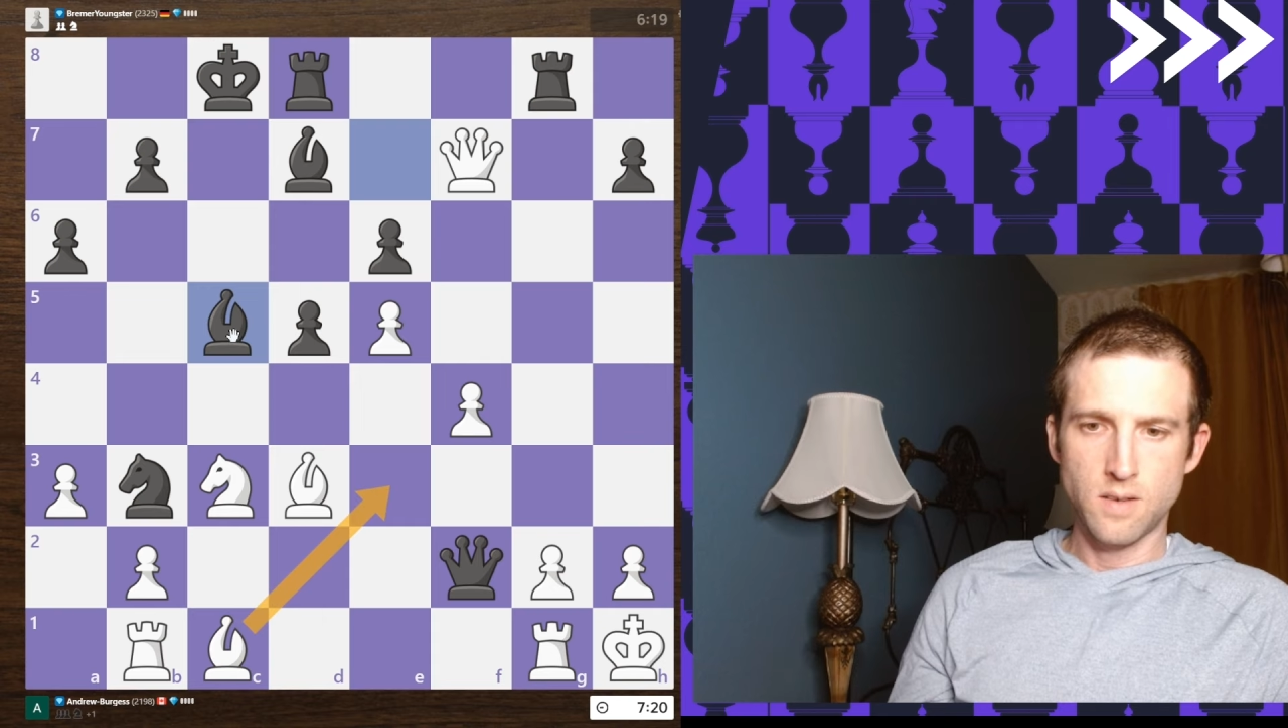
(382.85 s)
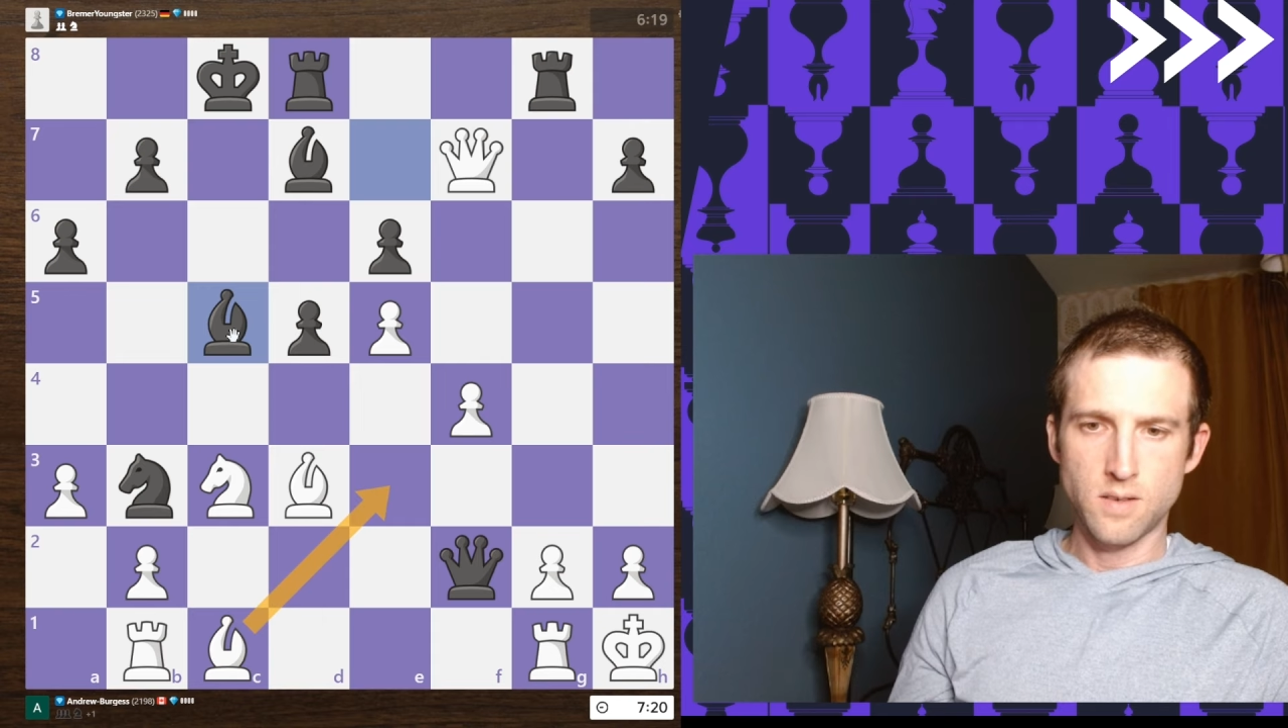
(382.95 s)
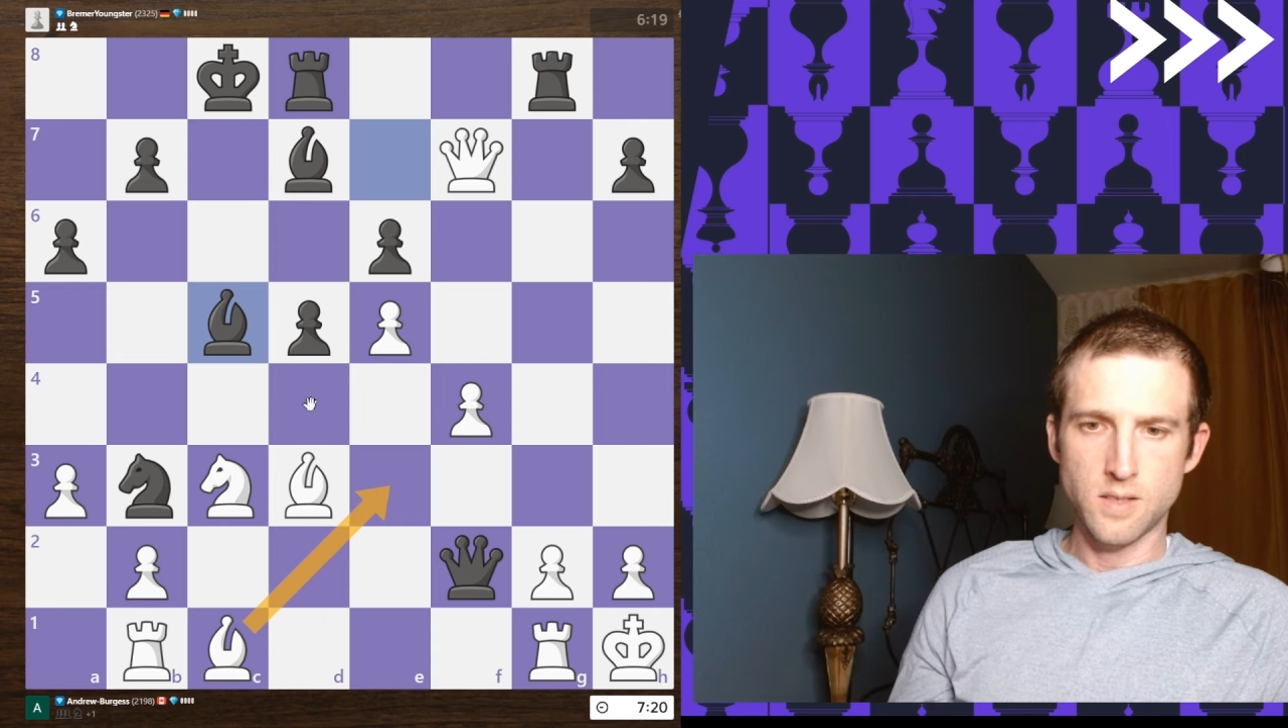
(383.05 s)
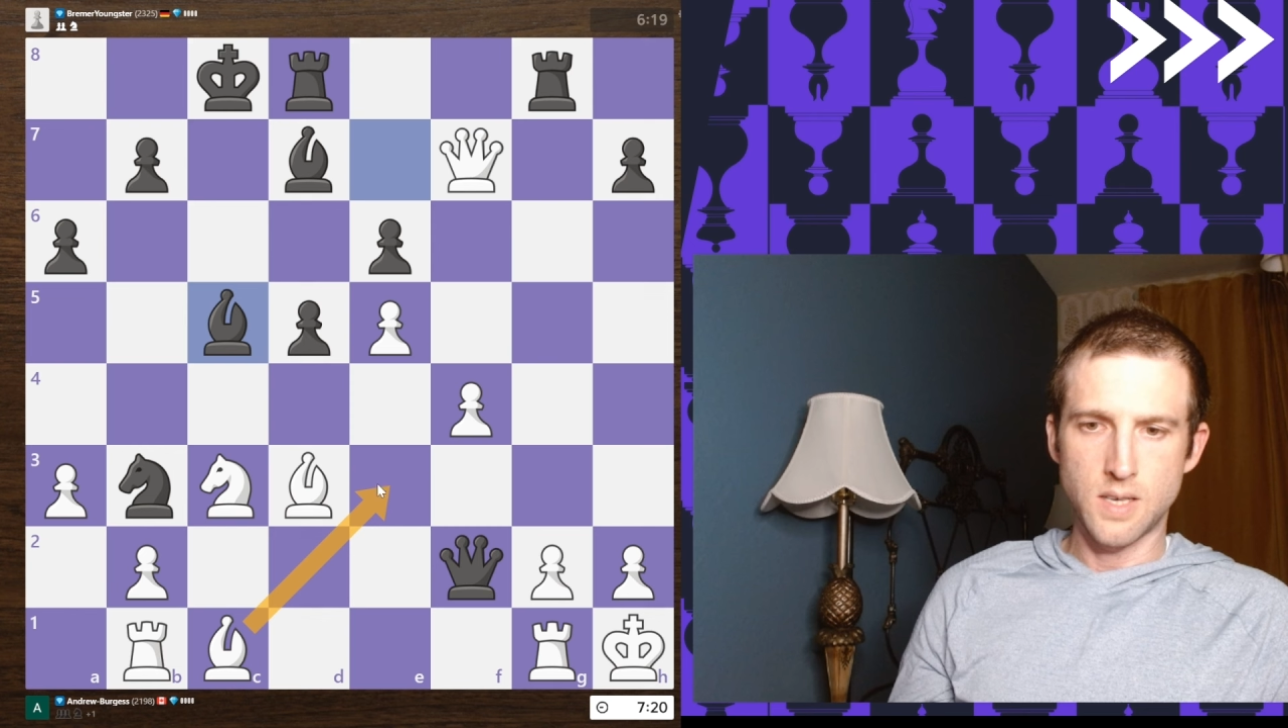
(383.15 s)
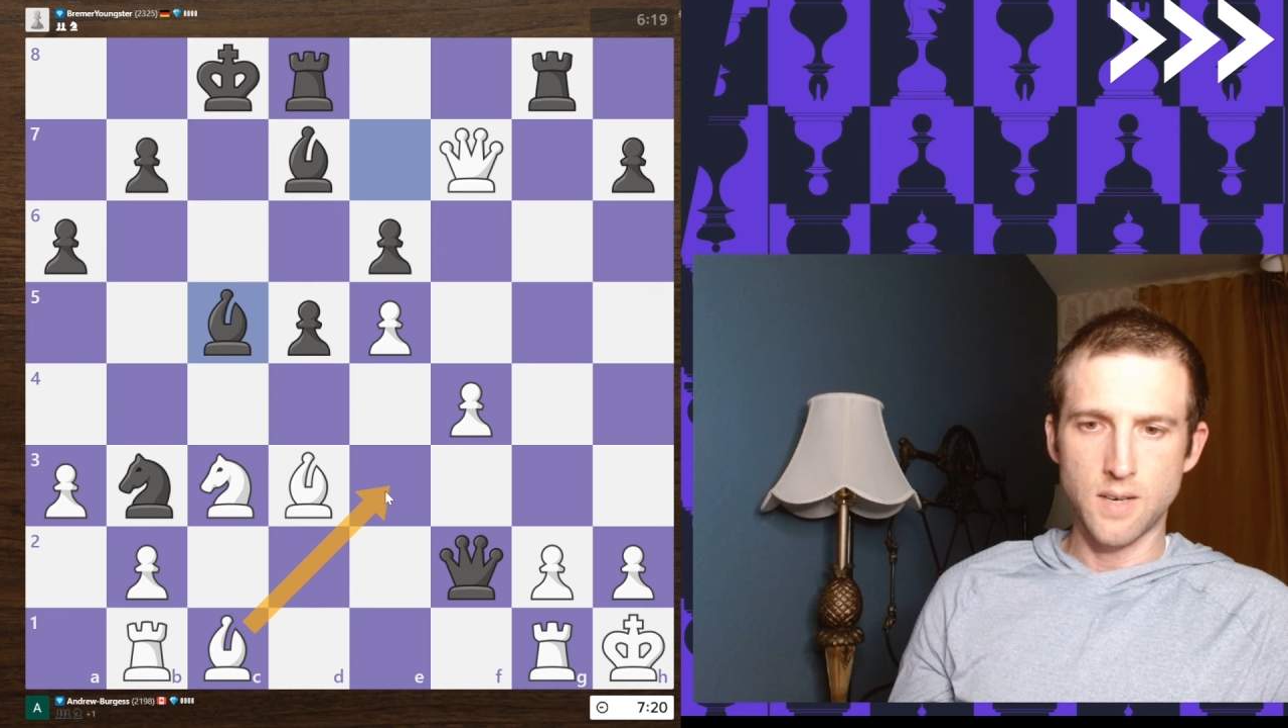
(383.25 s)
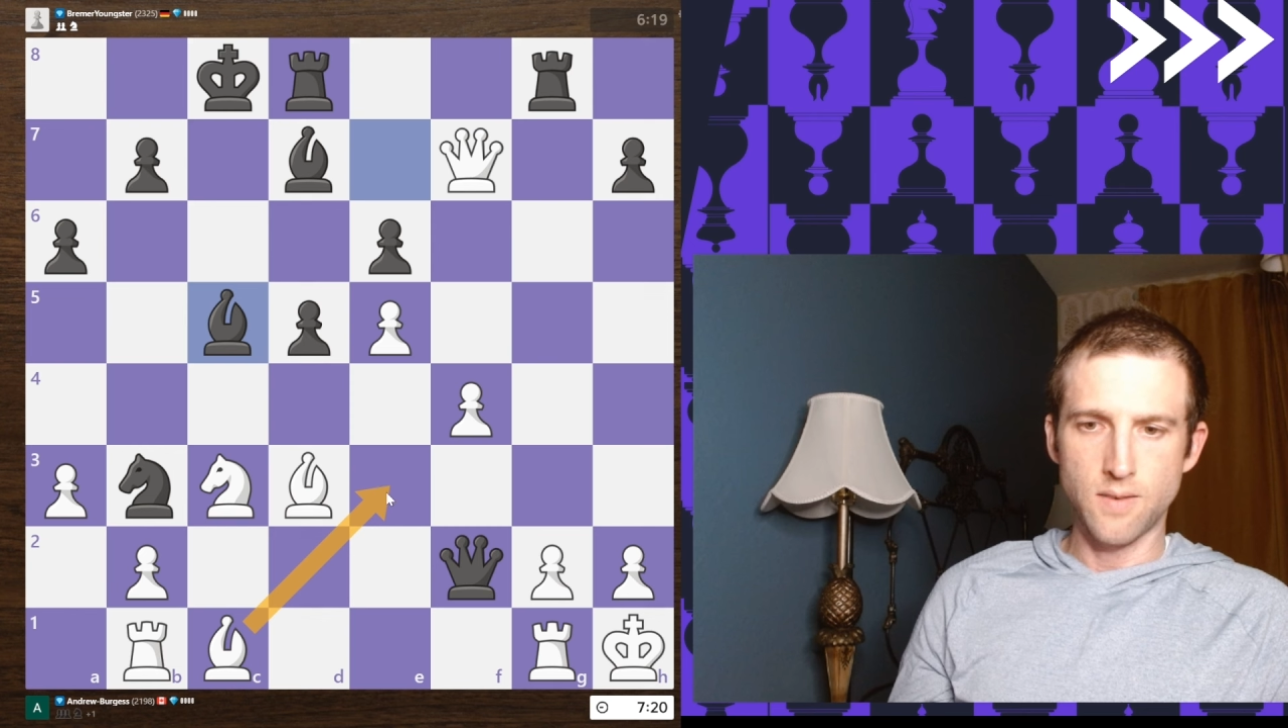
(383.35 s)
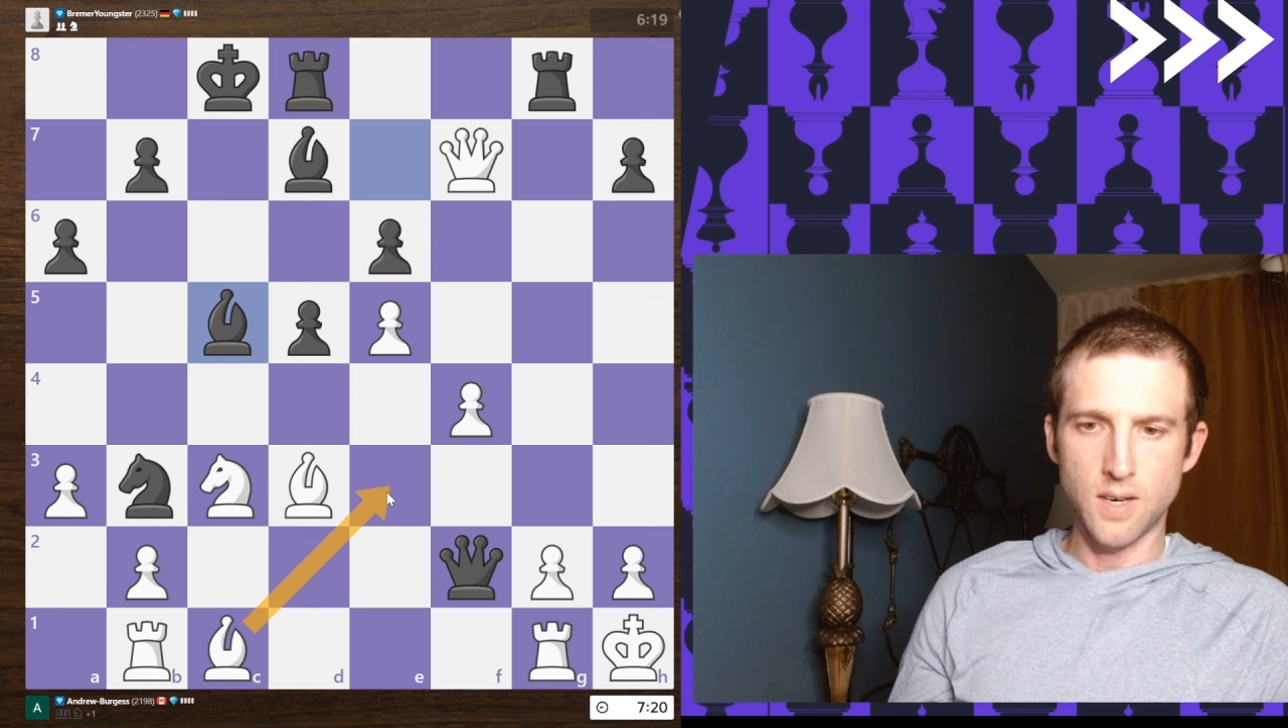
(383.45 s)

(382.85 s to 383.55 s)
Just give